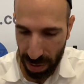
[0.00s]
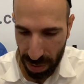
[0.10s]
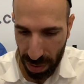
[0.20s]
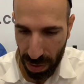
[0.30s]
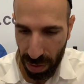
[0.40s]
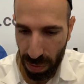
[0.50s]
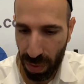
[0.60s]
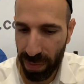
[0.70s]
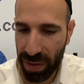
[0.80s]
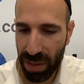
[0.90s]
a
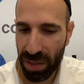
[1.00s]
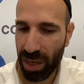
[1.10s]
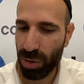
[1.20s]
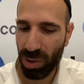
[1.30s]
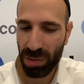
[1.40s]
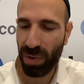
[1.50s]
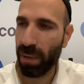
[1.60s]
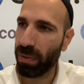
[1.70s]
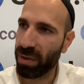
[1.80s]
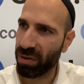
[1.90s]
woman that's not dressed
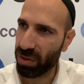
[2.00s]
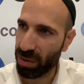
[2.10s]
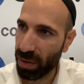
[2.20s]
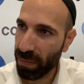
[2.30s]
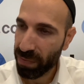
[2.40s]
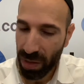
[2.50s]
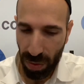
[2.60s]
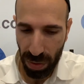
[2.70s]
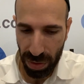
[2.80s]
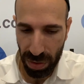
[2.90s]
properly or
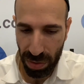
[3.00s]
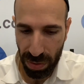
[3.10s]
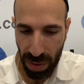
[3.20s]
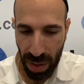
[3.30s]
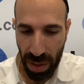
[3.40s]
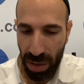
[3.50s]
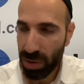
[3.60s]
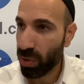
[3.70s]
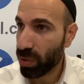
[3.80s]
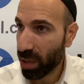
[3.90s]
to
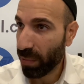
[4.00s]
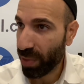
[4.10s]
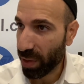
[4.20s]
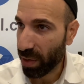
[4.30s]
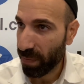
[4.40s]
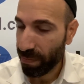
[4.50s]
do something.